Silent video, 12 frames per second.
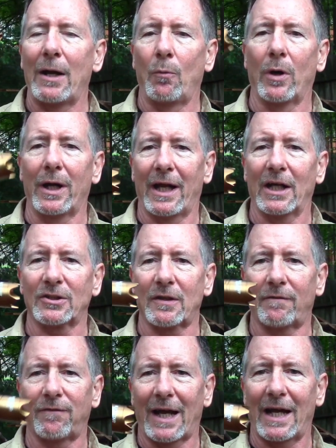
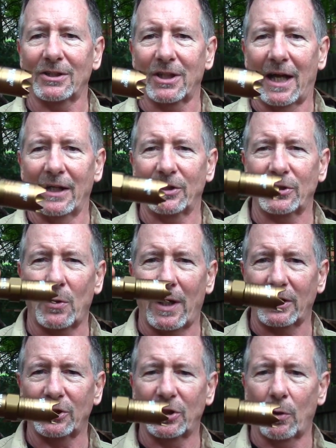A1S flashlights so
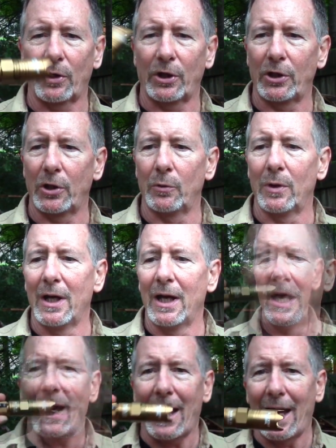I could show it to you
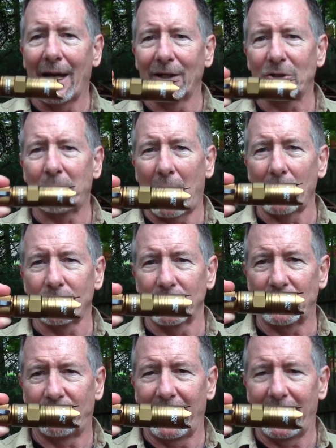and to sponsor
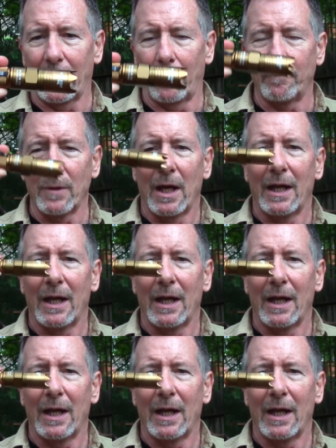this video.